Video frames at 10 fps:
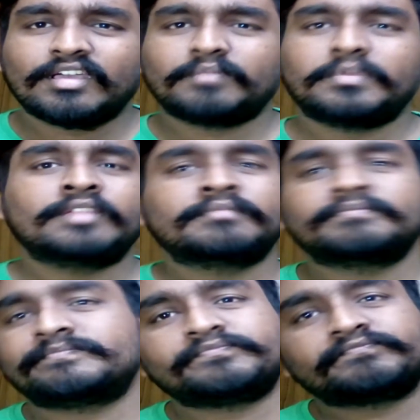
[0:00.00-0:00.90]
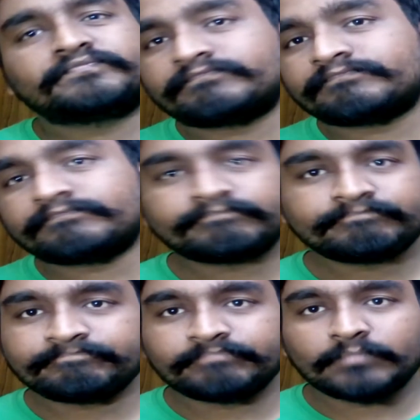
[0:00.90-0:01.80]
I mean,
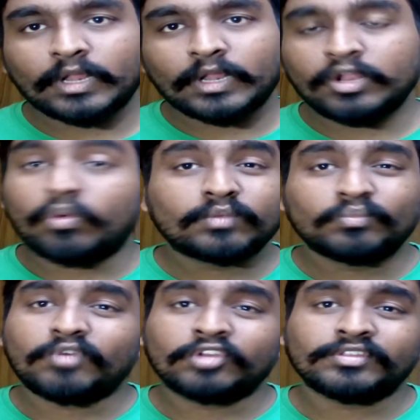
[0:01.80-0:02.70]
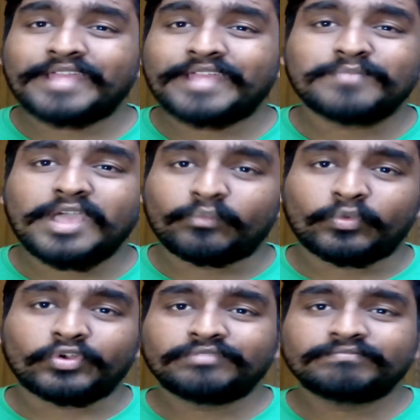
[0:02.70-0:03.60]
no one on the right mind
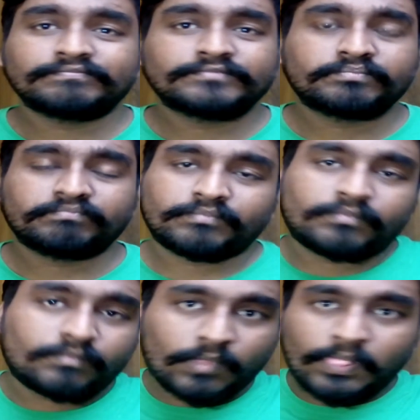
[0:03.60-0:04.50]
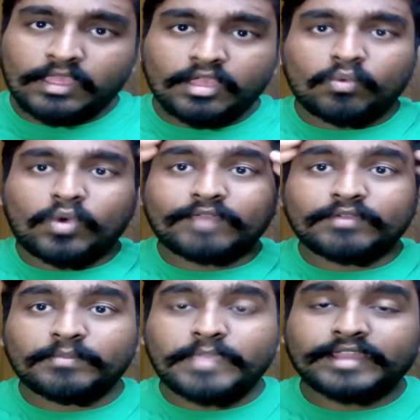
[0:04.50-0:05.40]
would.
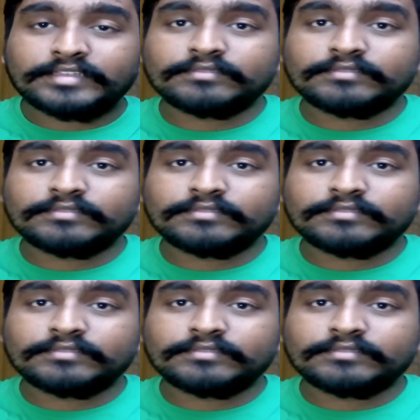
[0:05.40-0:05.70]
Whatever, mate.